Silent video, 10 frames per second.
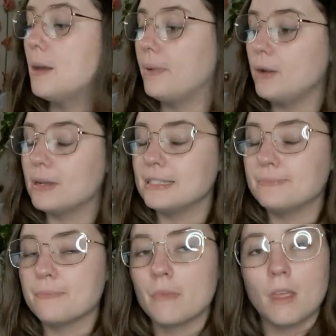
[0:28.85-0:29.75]
But anyways,
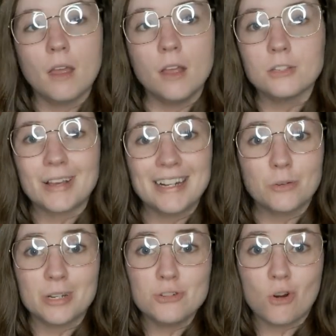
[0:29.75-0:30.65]
so I had
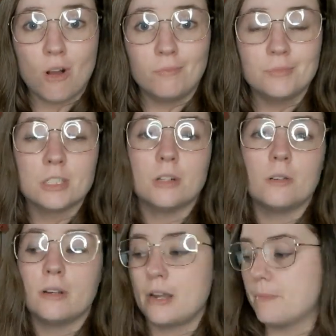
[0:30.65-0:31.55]
to redraw,
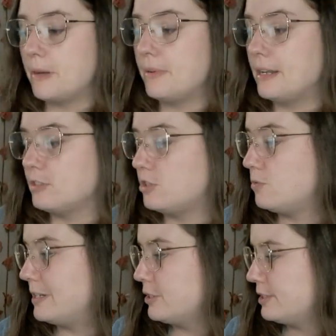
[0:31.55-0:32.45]
so now I'm going to be announcing
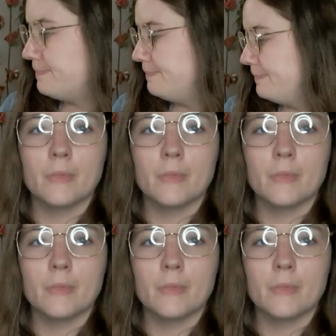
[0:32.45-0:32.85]
2 winners.